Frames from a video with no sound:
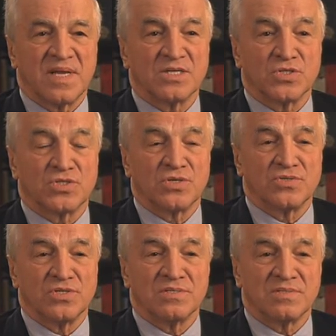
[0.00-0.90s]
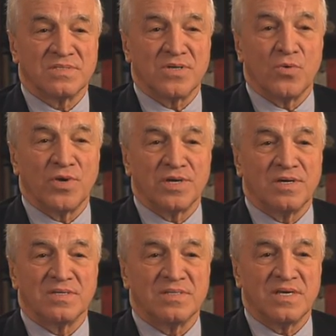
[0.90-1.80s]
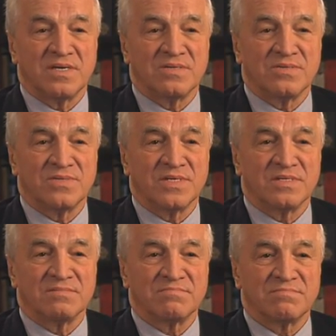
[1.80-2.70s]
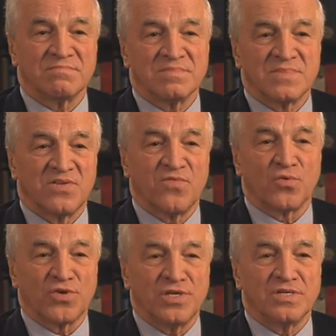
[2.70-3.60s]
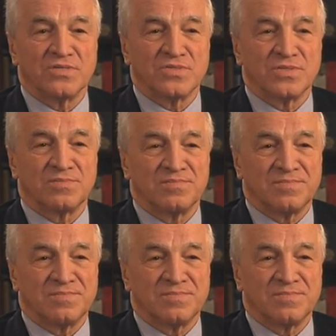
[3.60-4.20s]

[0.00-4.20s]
as a surgeon, going on now 40 years.